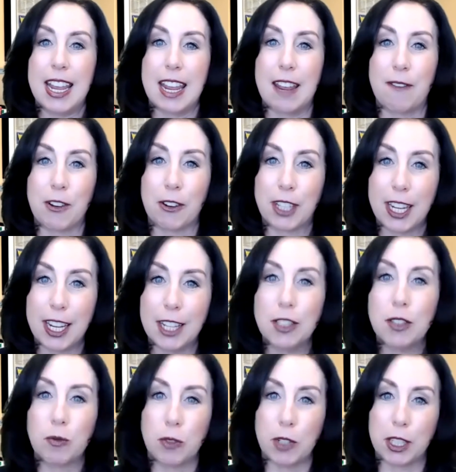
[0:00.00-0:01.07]
if your
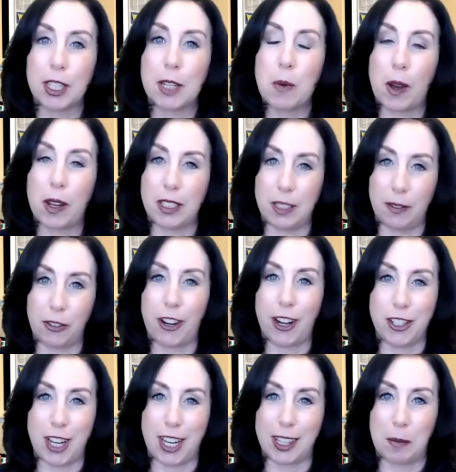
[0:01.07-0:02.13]
kids really want to
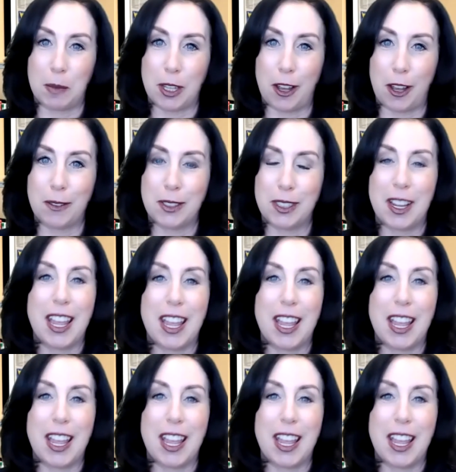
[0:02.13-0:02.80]
differentiate themselves